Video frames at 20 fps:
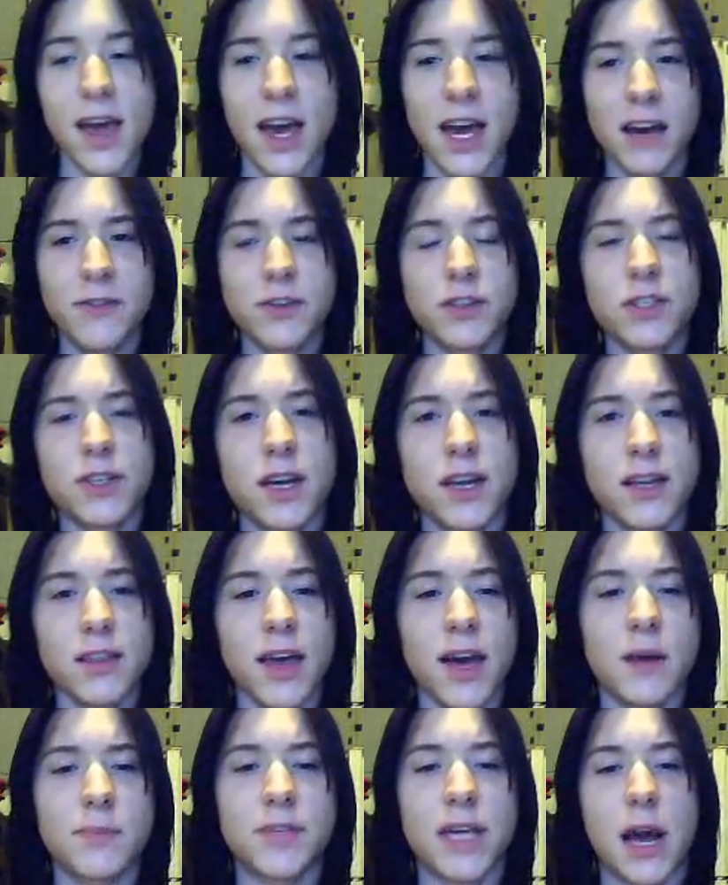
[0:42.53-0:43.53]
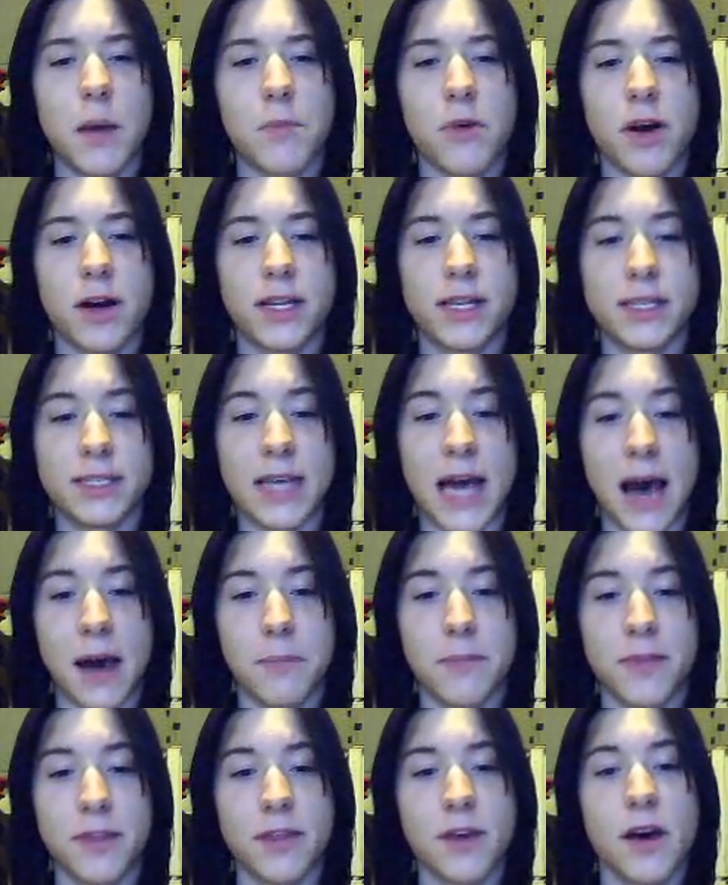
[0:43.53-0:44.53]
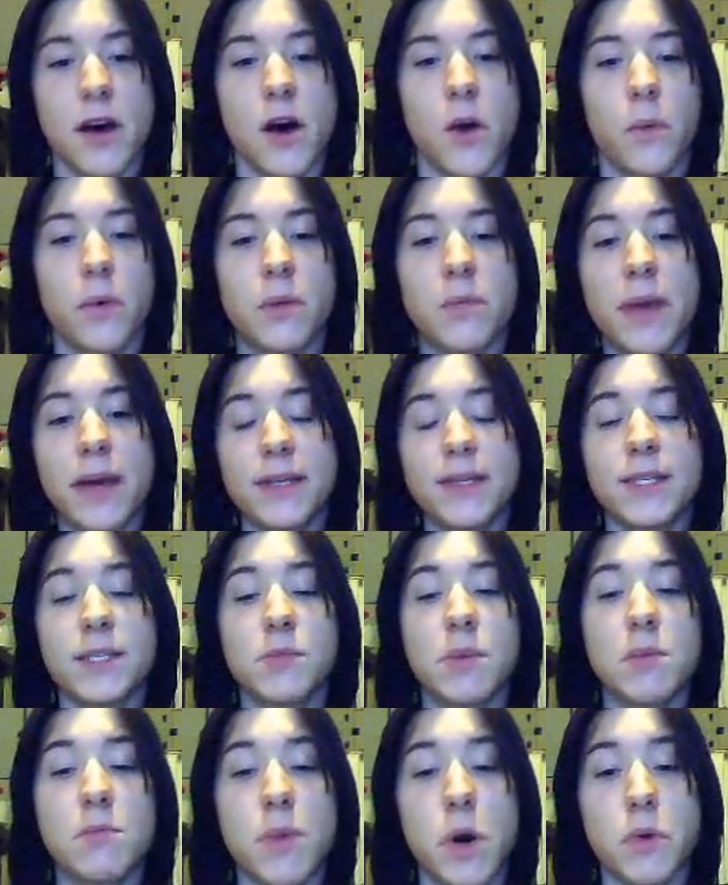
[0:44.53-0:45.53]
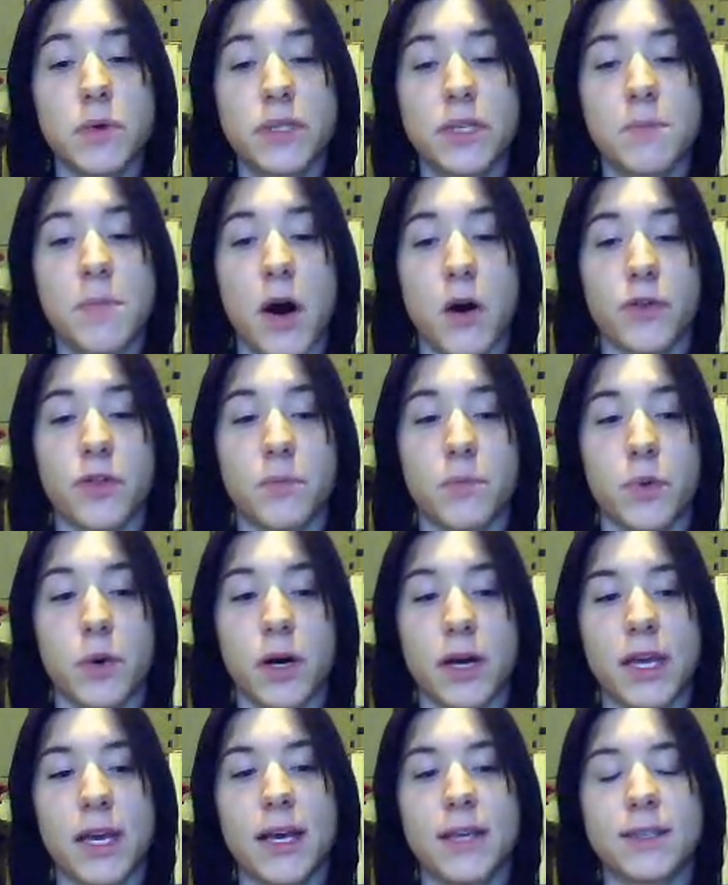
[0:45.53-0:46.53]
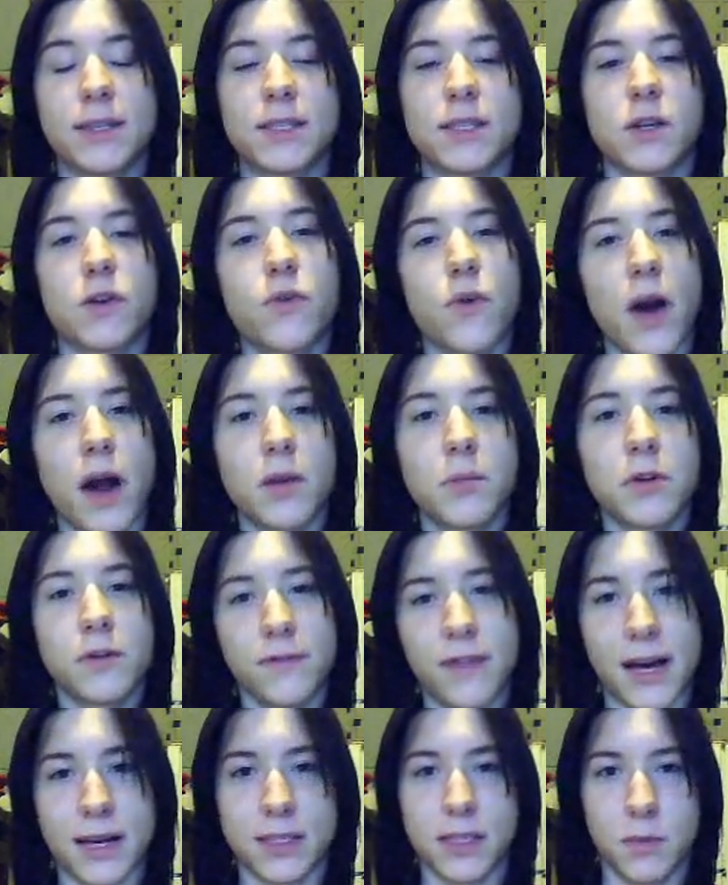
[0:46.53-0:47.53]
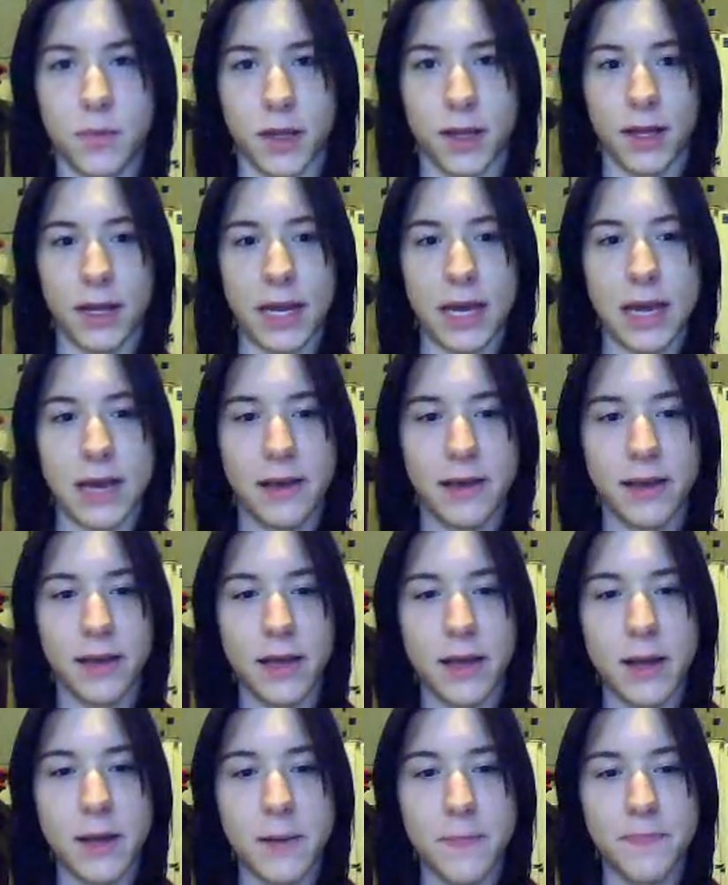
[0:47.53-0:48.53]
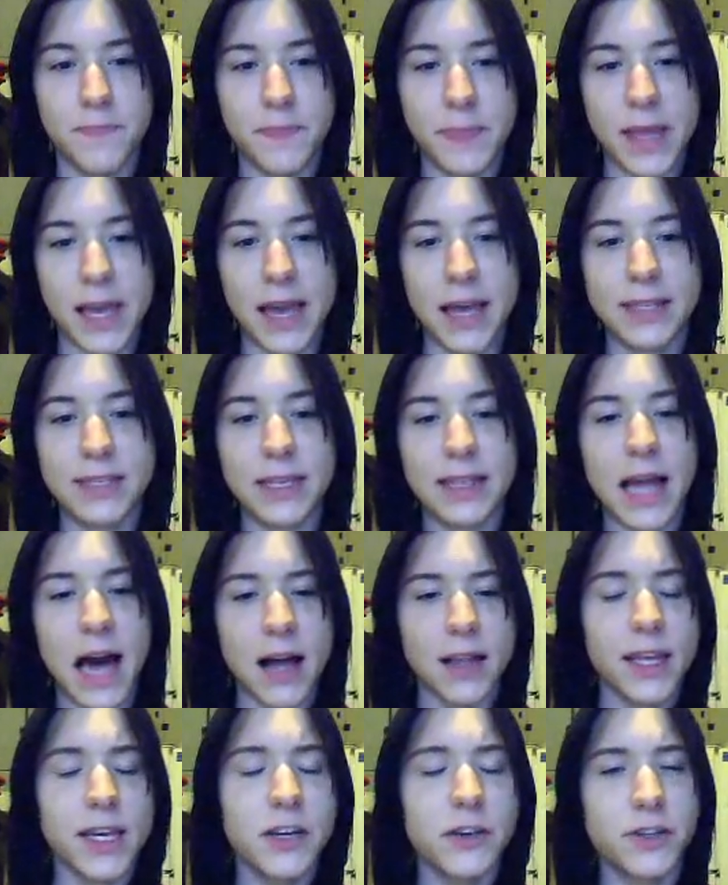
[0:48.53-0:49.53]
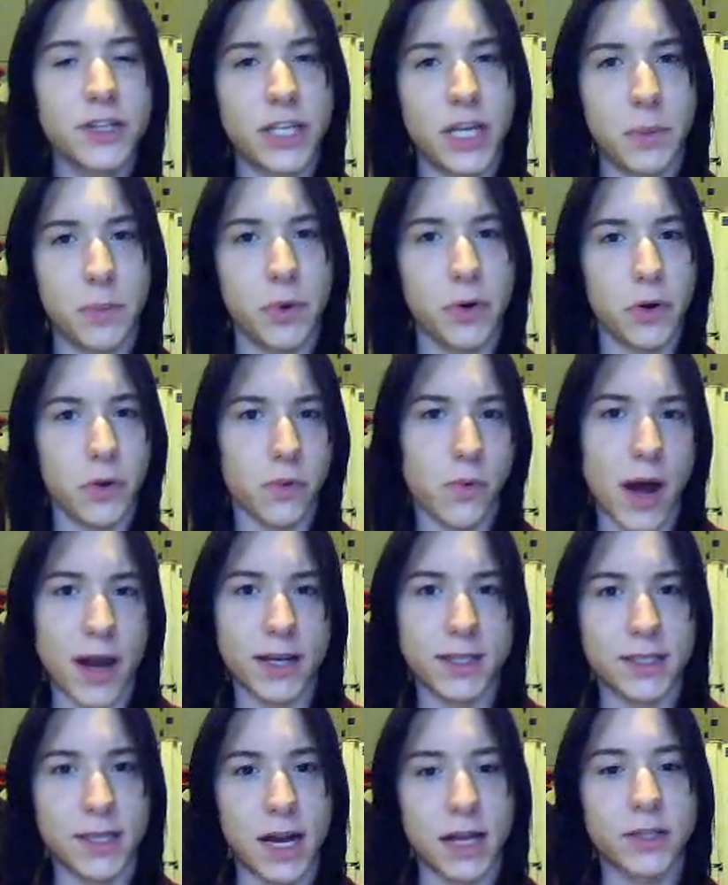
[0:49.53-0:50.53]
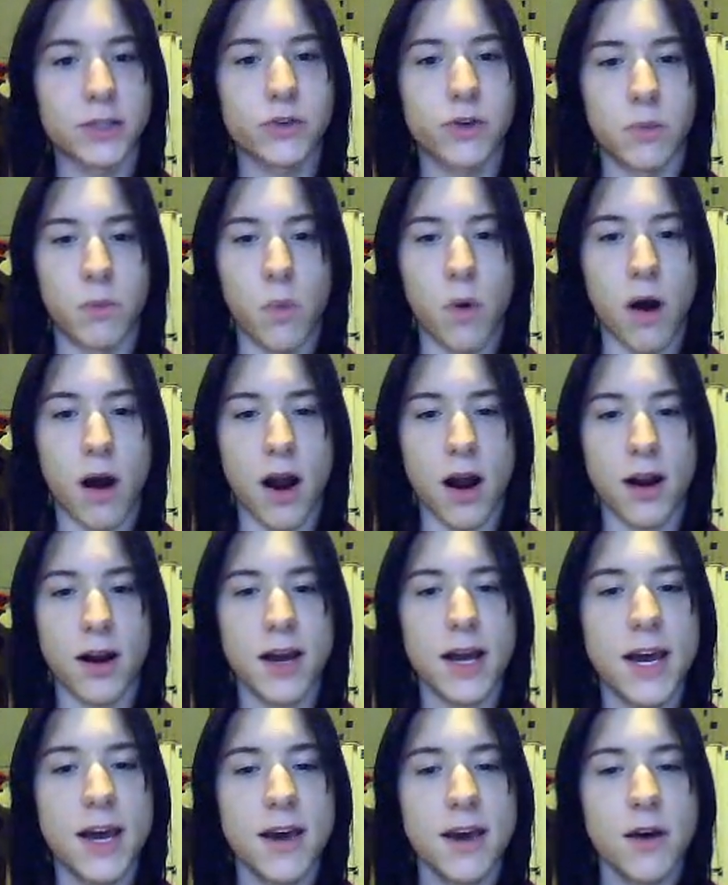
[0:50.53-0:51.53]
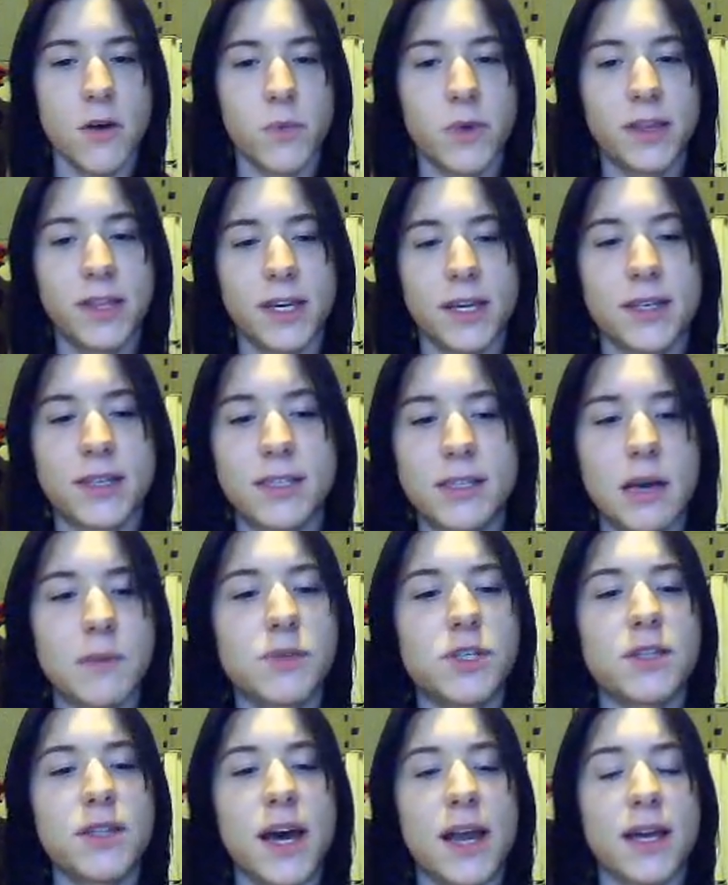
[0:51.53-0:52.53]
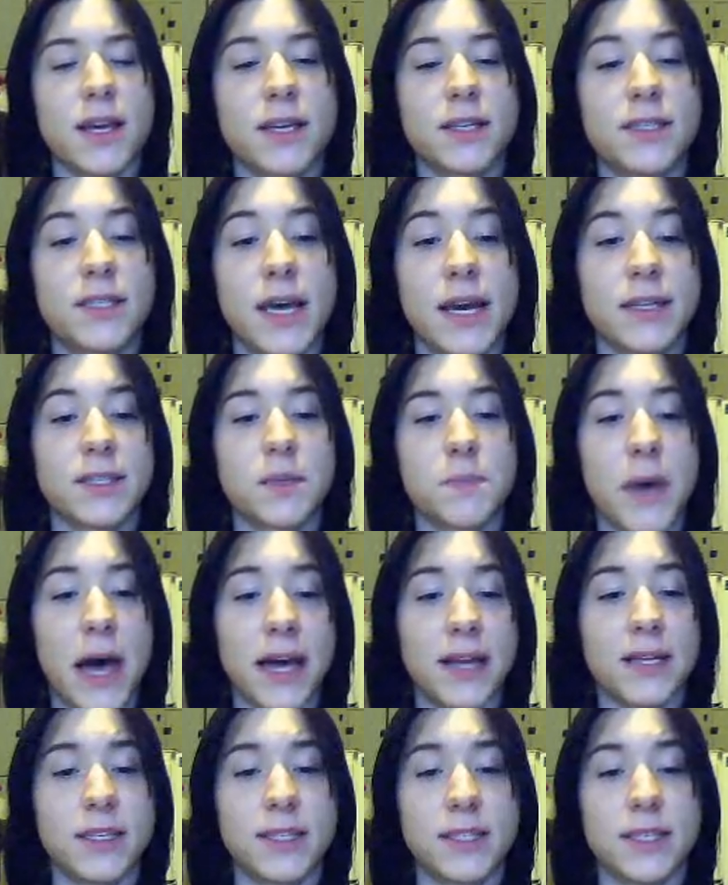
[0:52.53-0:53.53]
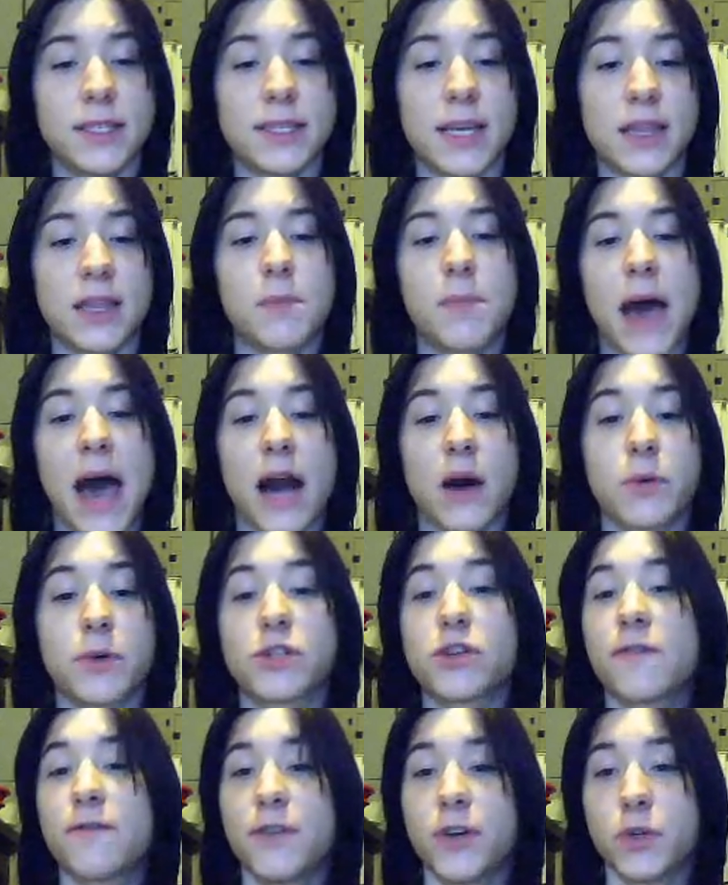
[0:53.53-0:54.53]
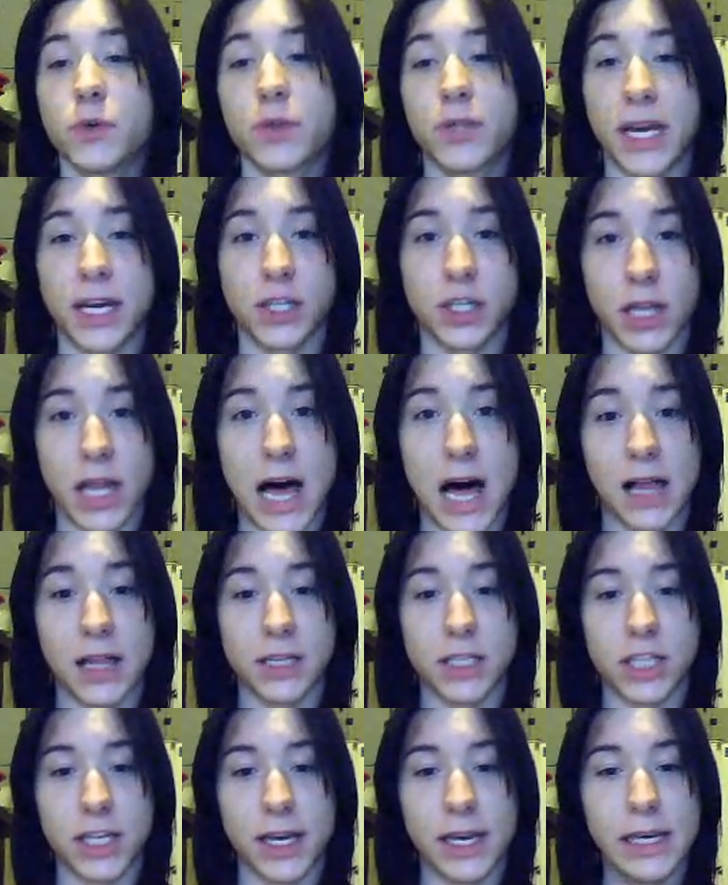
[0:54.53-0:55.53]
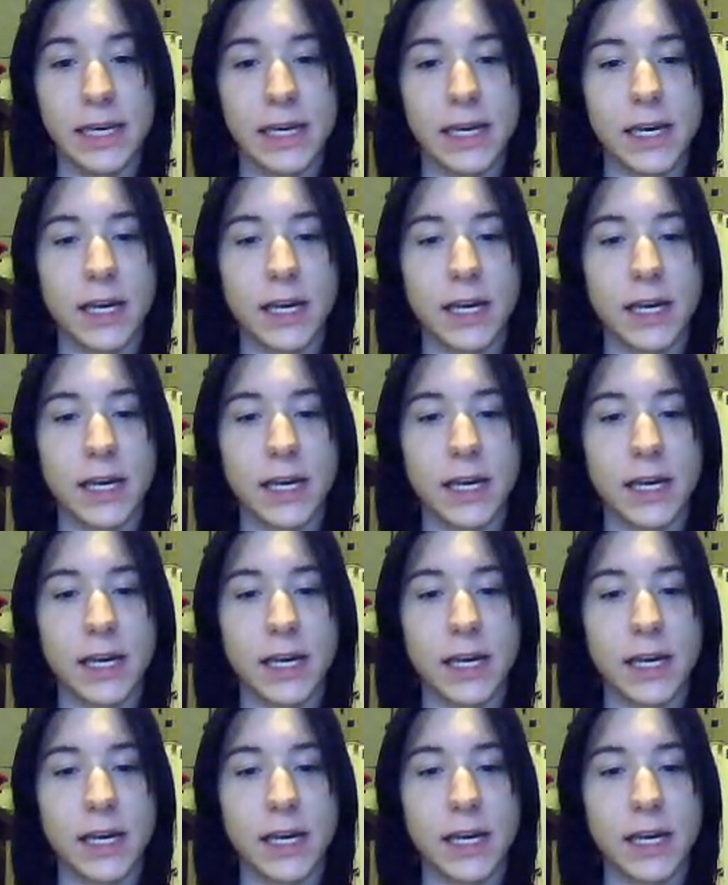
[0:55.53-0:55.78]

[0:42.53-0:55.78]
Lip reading: After studying the Heptameron in depth, what amazes me most about the book is its incredible flexibility. It's a lot like your typical Renaissance grimoire, with the exception that it contains appendices at the back which are filled with angelology.